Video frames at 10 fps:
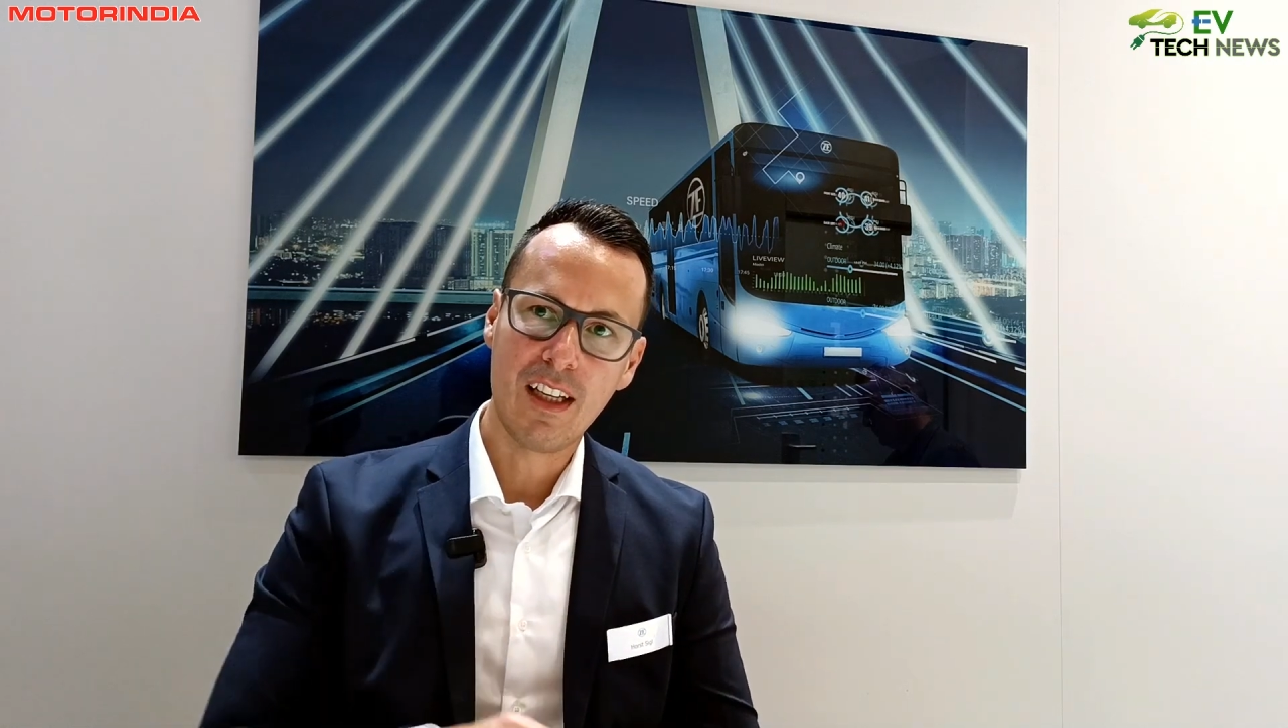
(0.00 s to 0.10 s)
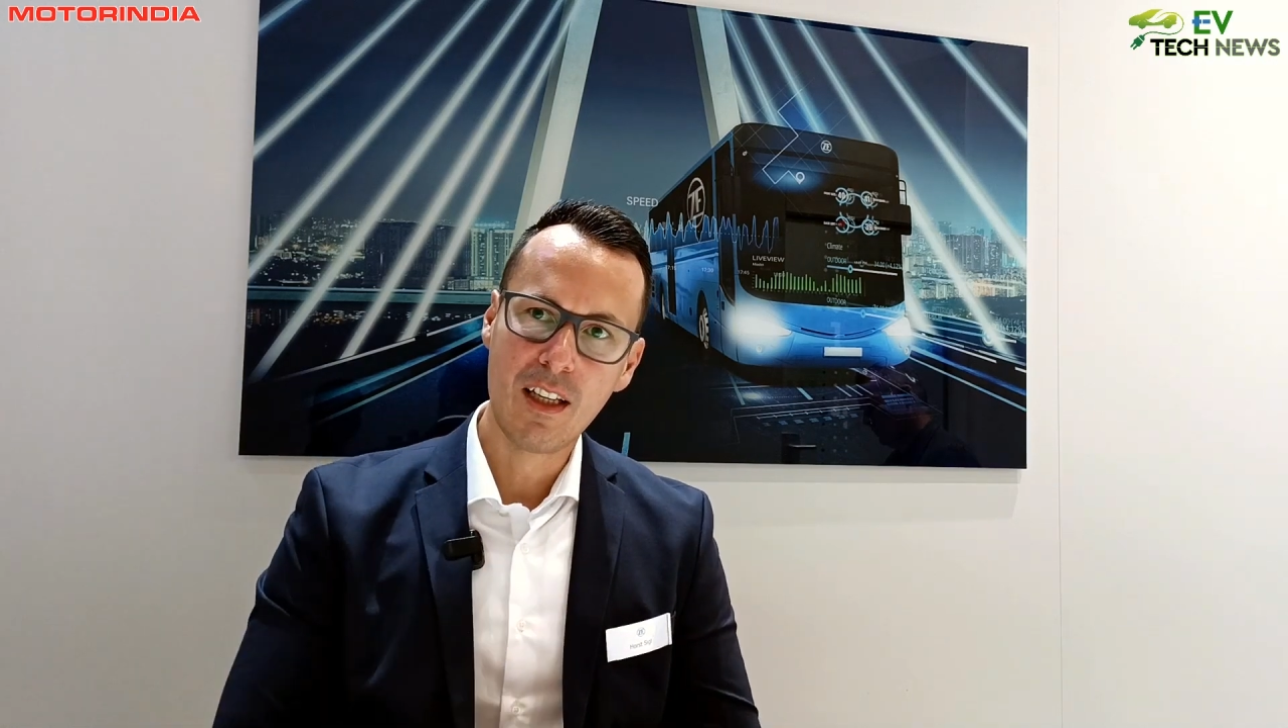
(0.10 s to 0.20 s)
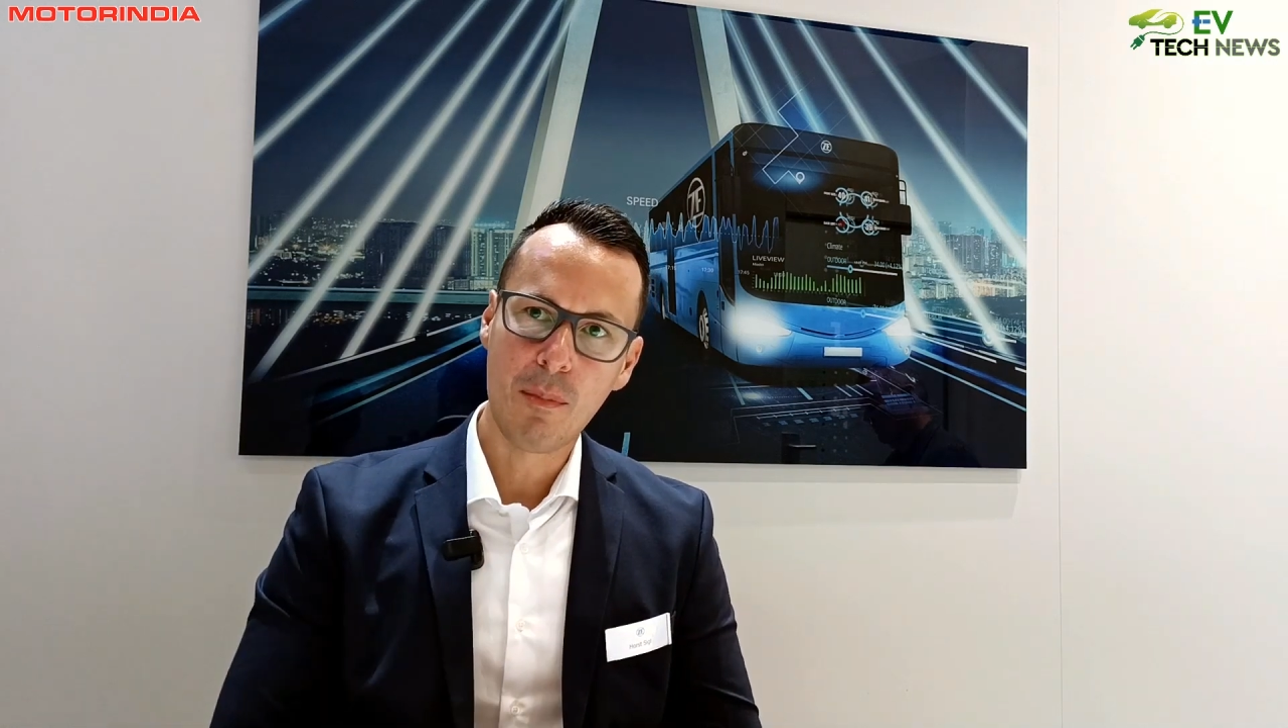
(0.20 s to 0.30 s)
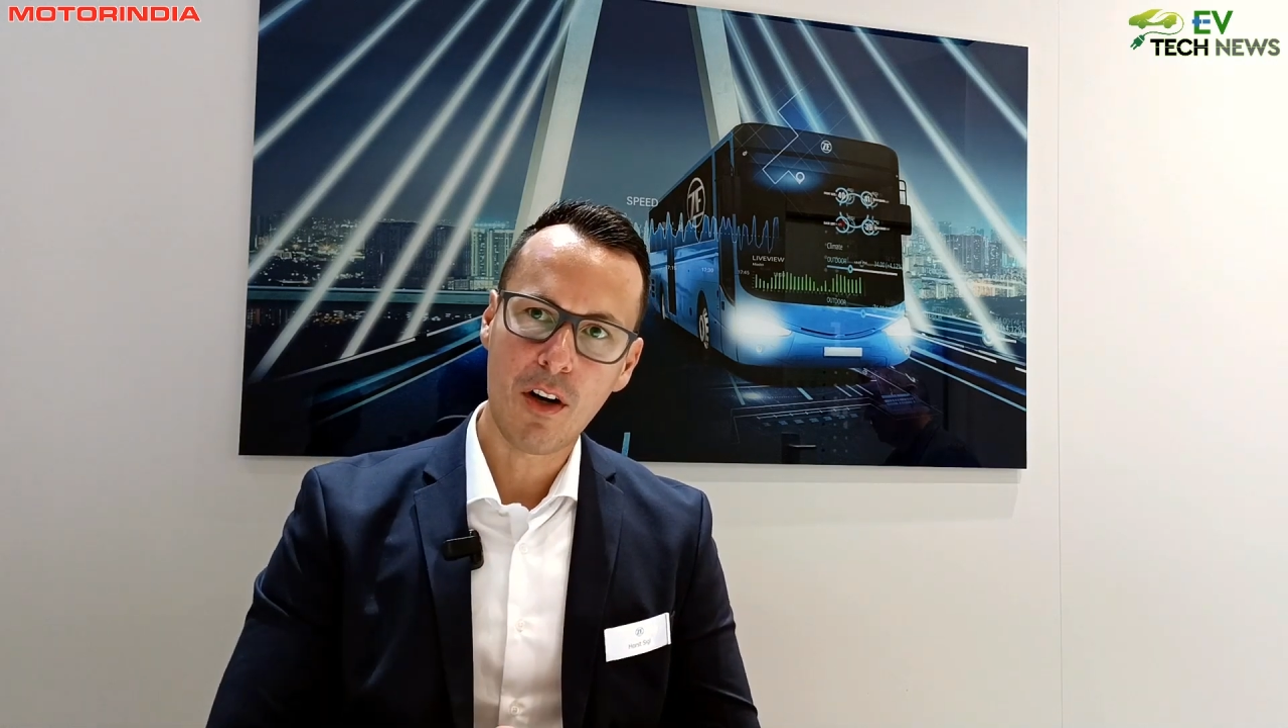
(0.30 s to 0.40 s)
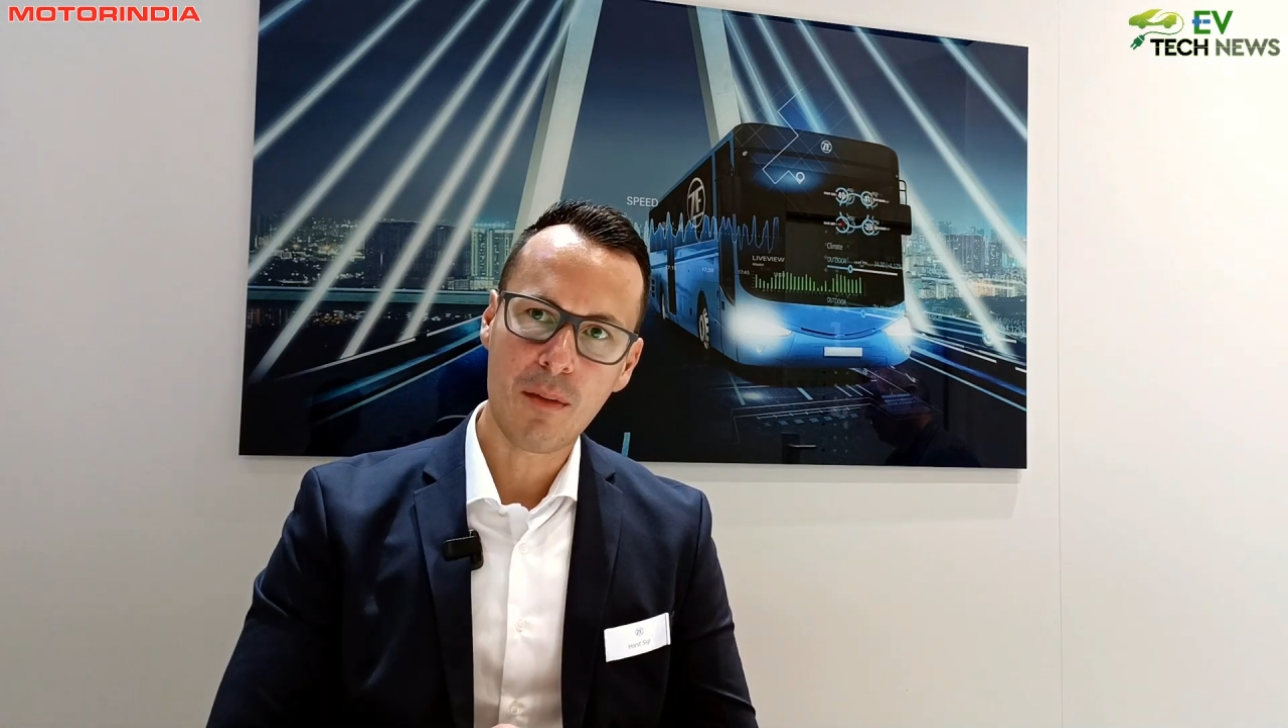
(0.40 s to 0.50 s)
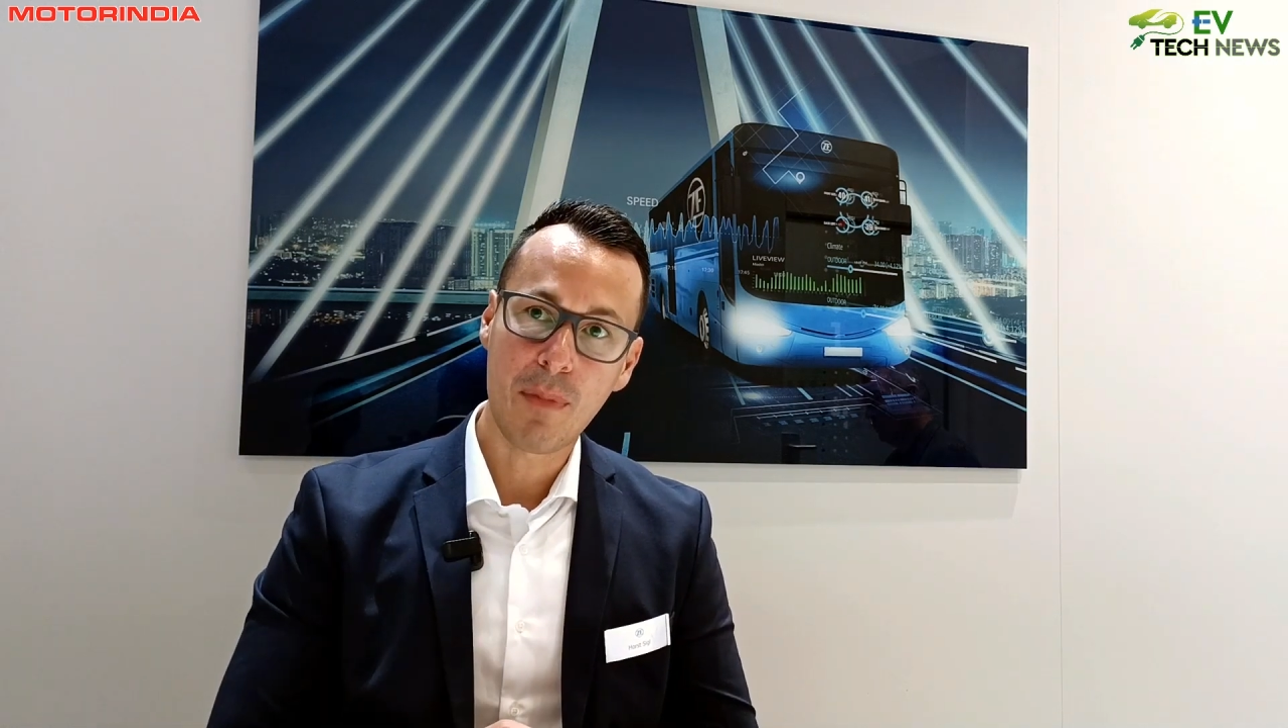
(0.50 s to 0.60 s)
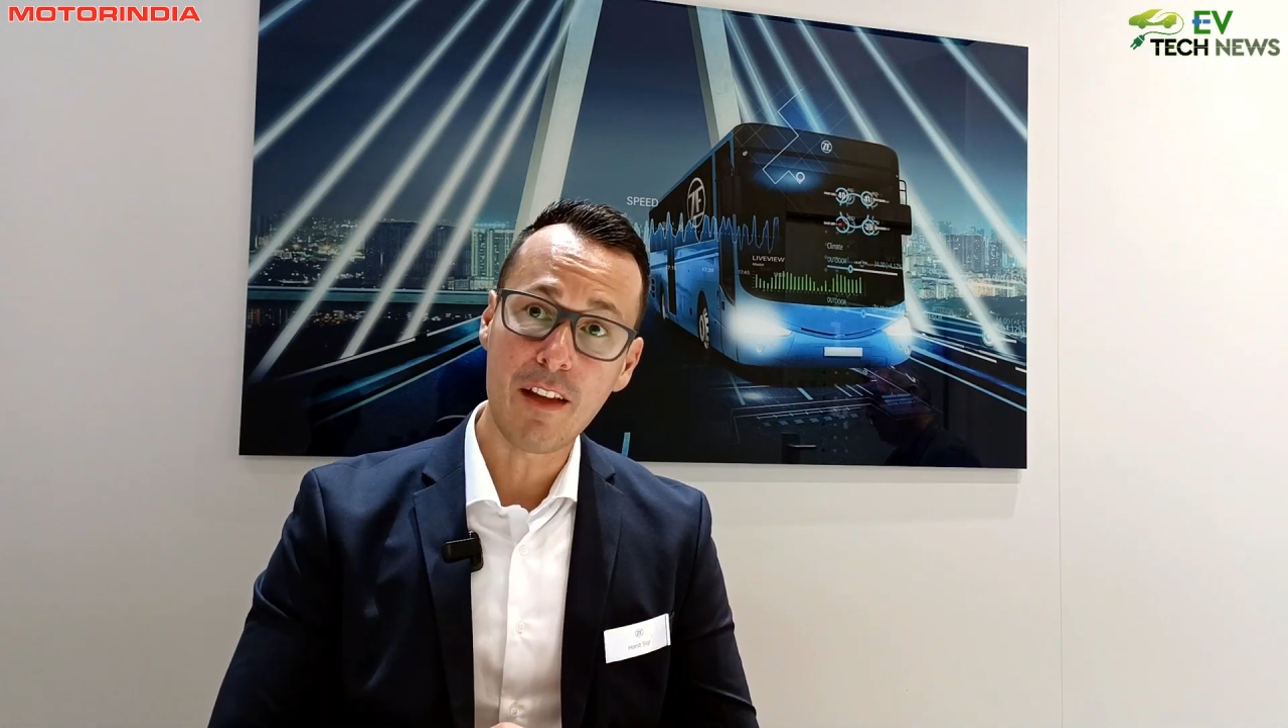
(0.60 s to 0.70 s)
in the market,